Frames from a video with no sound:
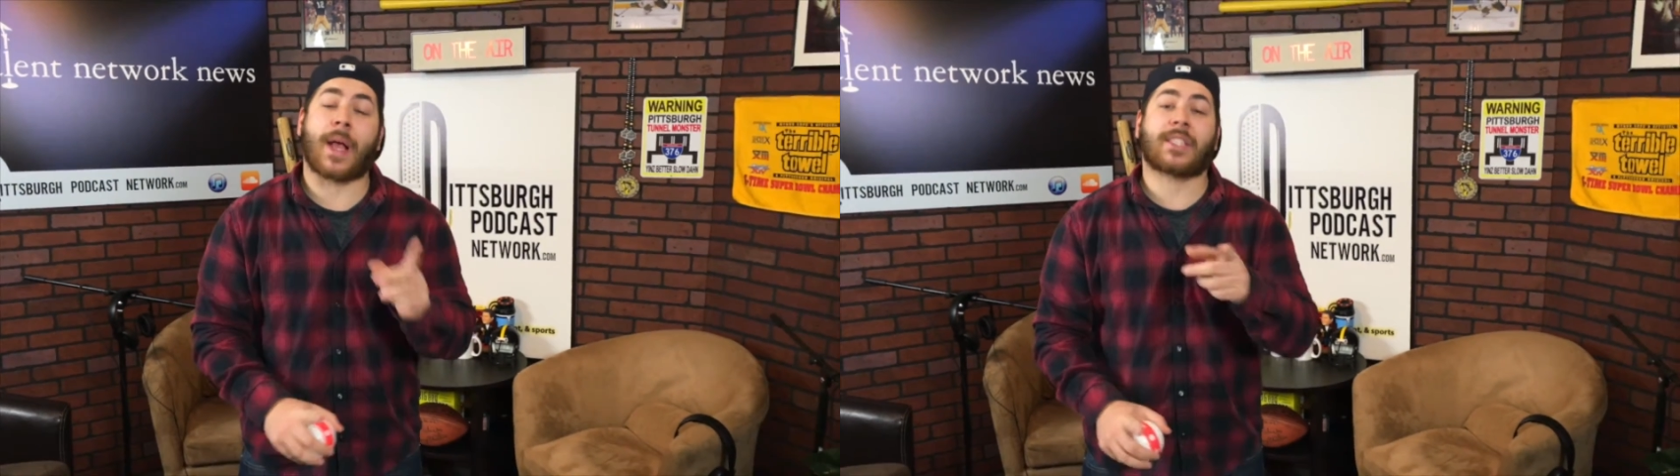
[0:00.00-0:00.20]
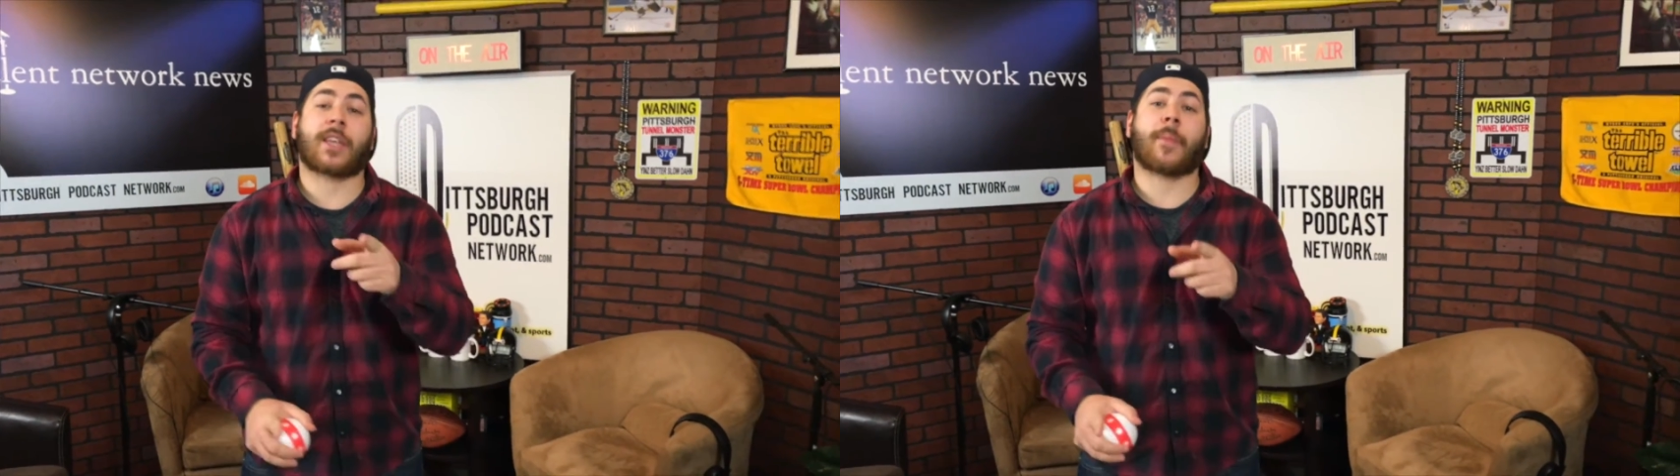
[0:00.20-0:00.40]

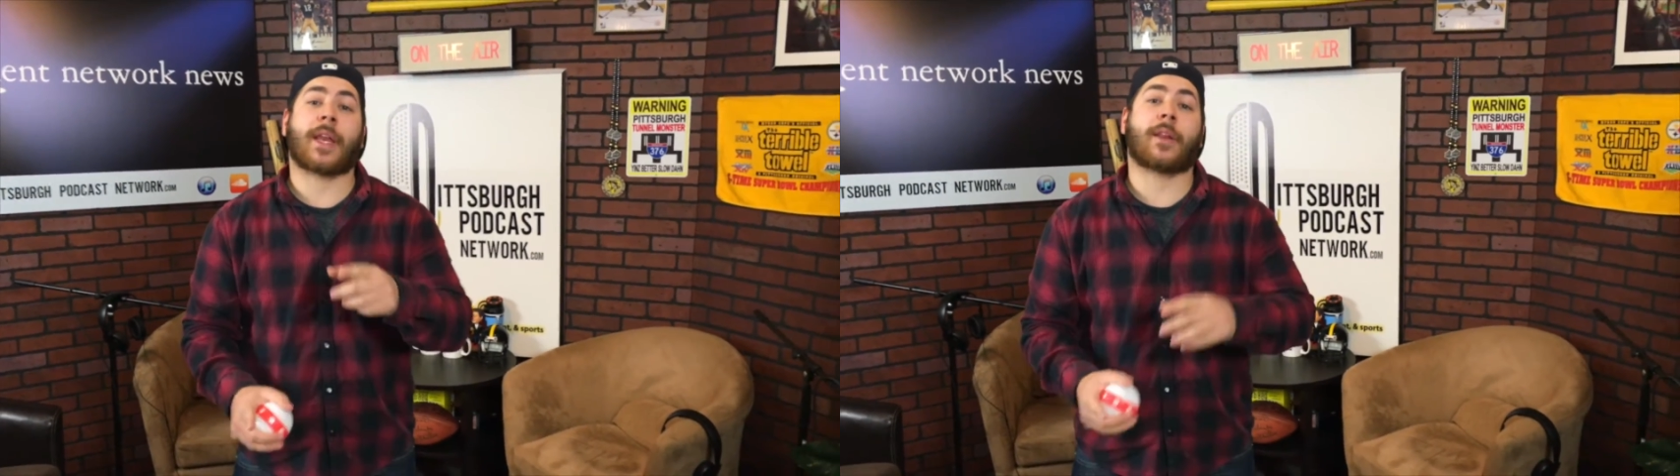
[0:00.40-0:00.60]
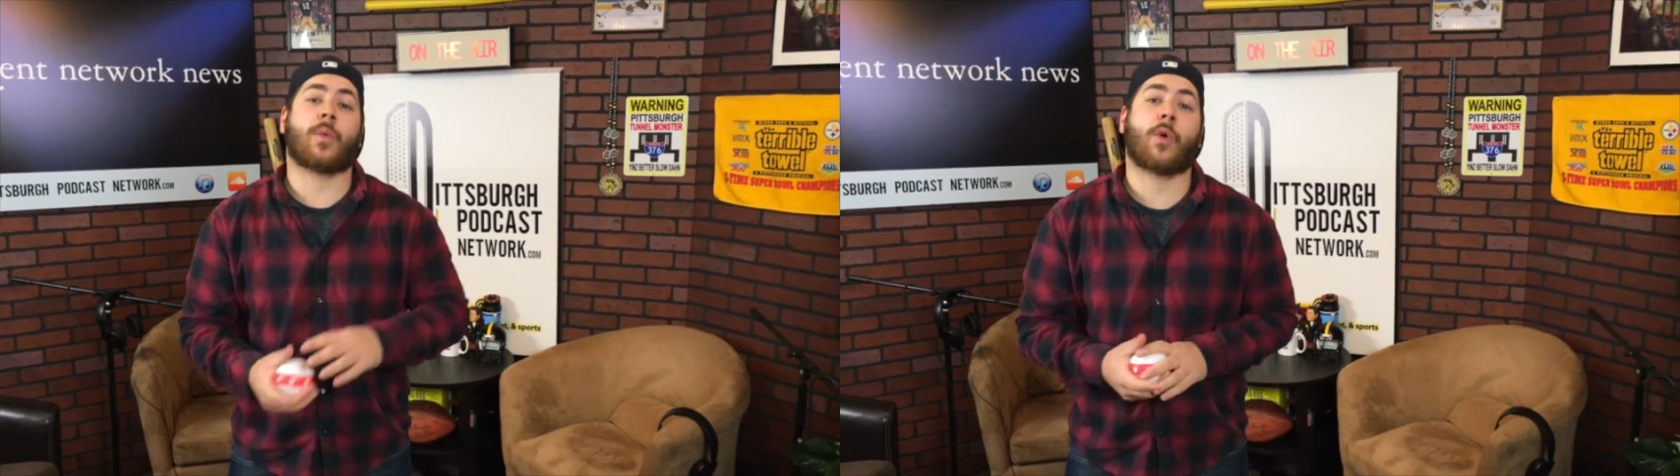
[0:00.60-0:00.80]
Best
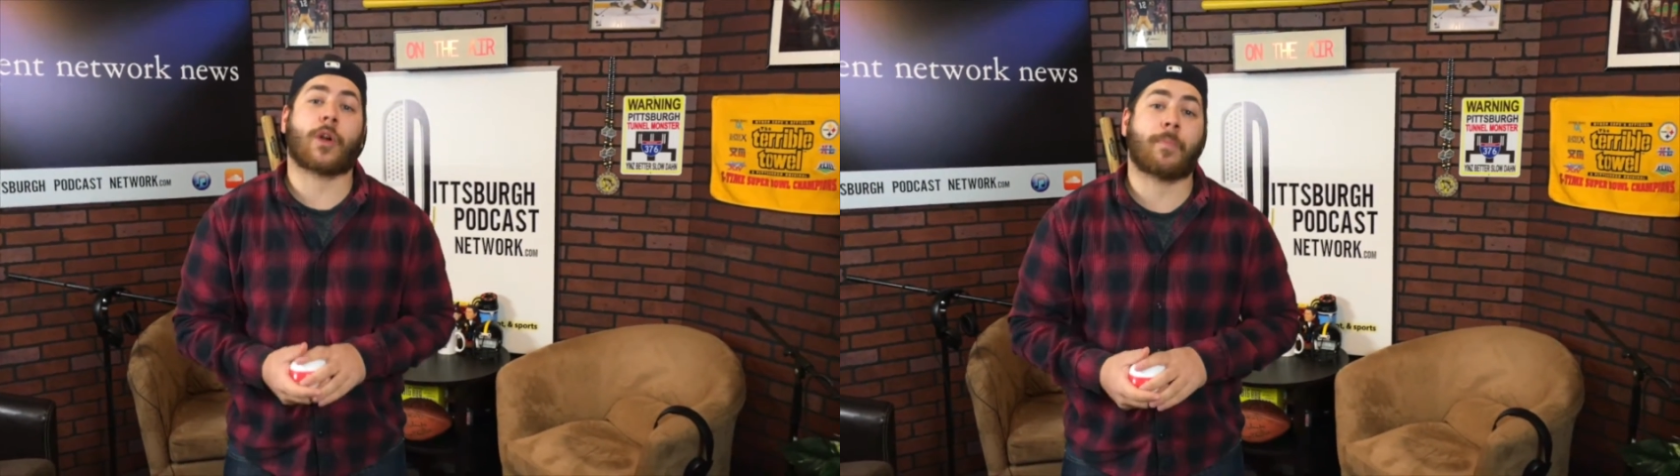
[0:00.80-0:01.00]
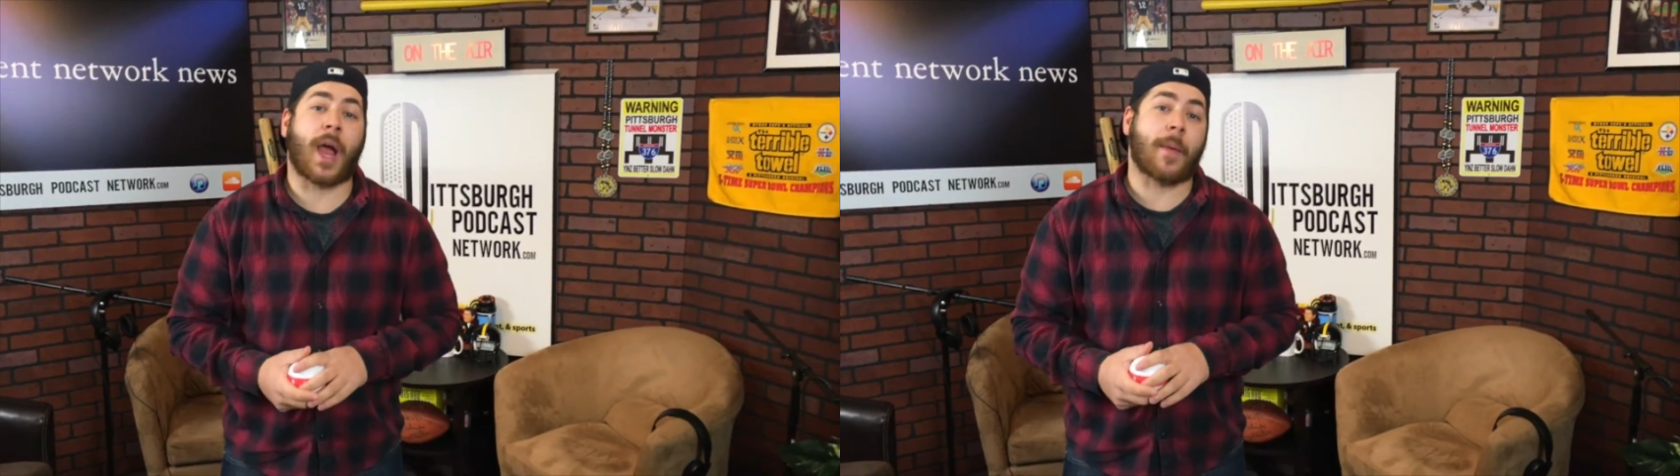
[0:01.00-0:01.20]
Comedian
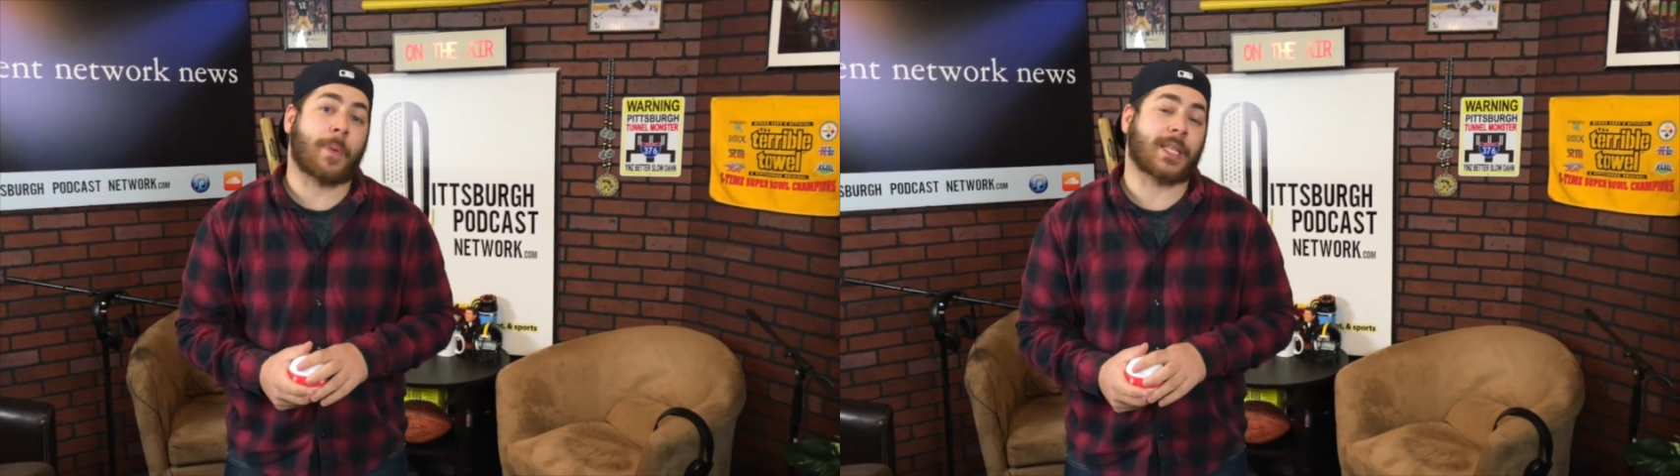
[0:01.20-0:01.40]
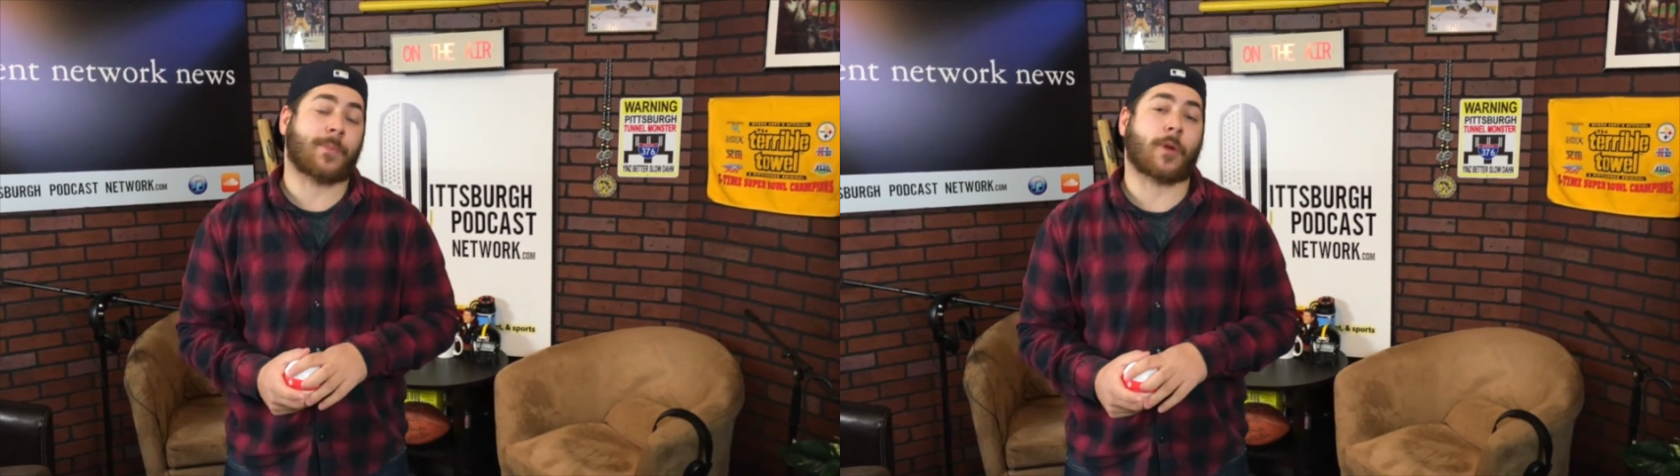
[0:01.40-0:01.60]
Award by
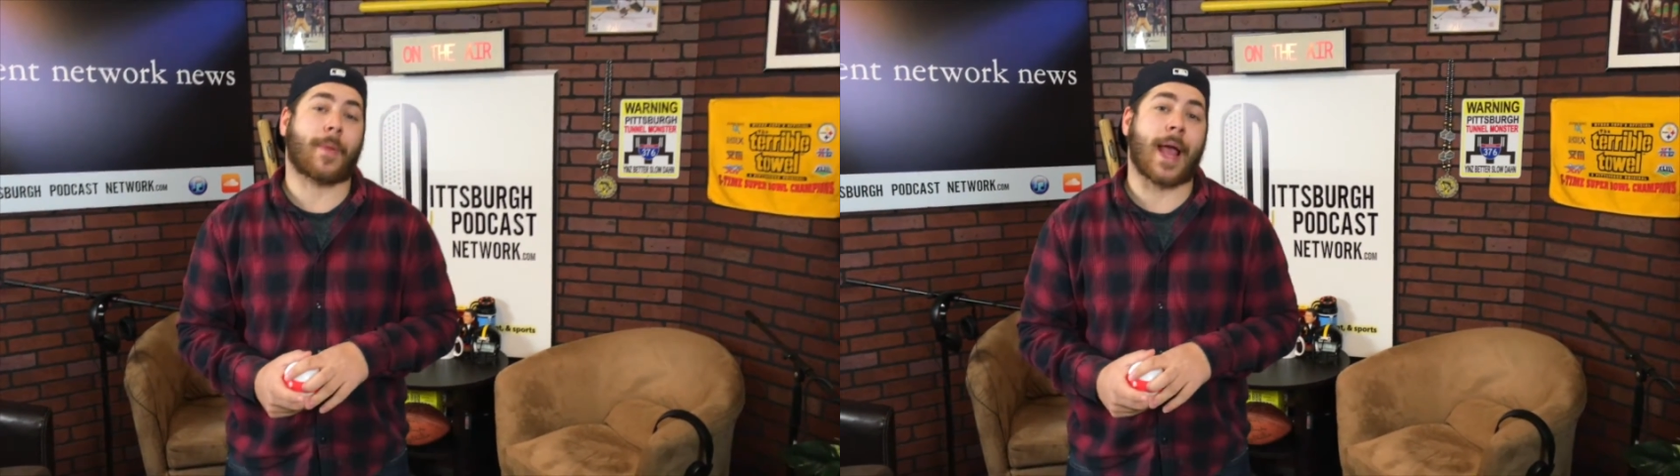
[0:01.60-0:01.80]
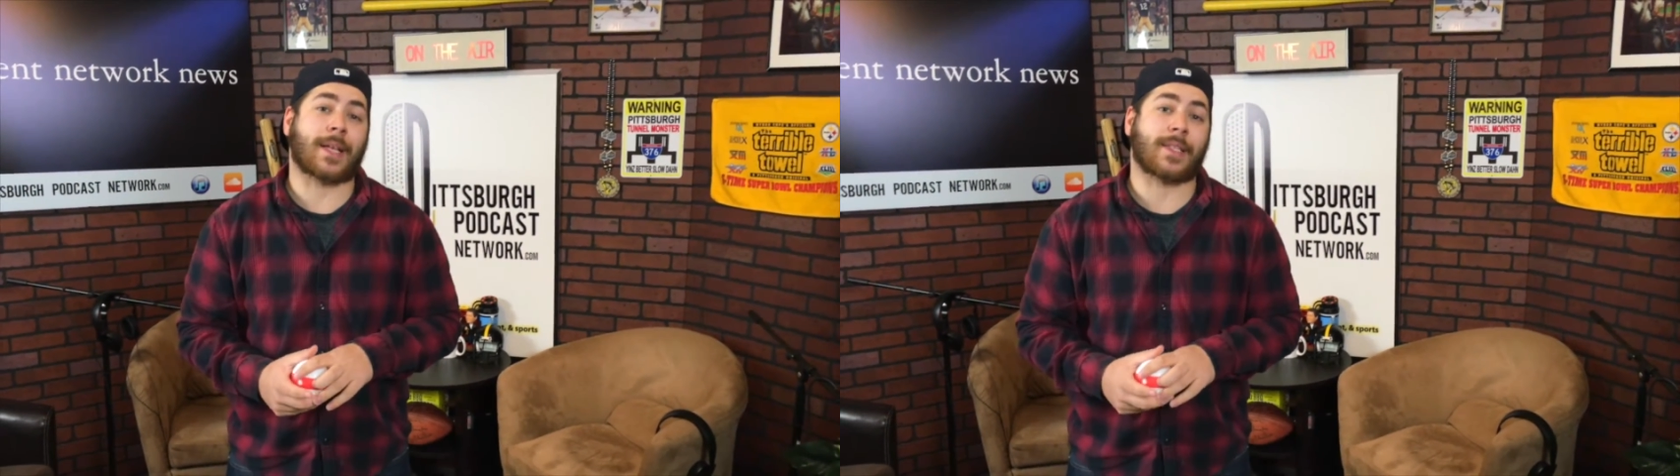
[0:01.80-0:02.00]
Pittsburgh
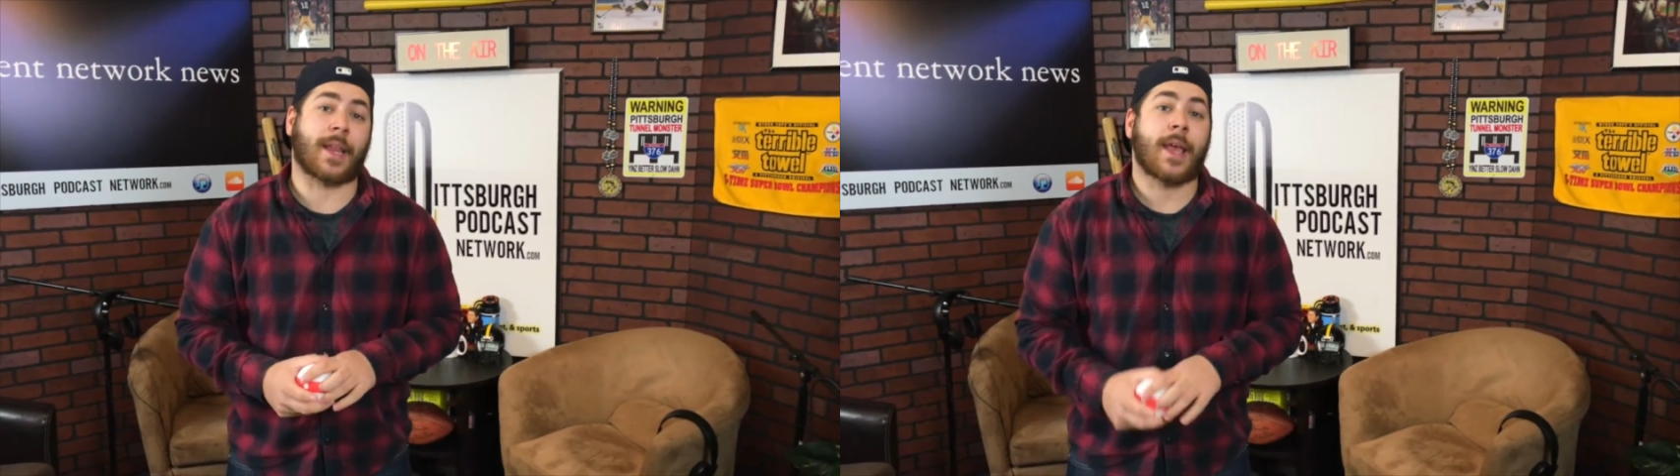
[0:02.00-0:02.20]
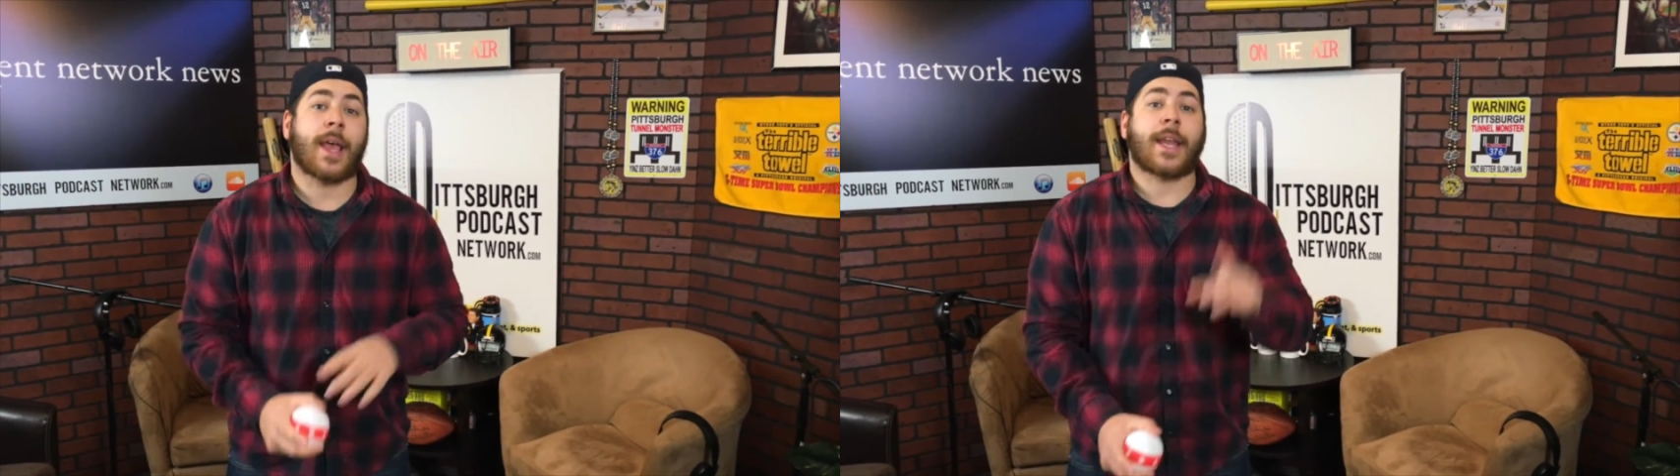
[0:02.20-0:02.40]
Magazine.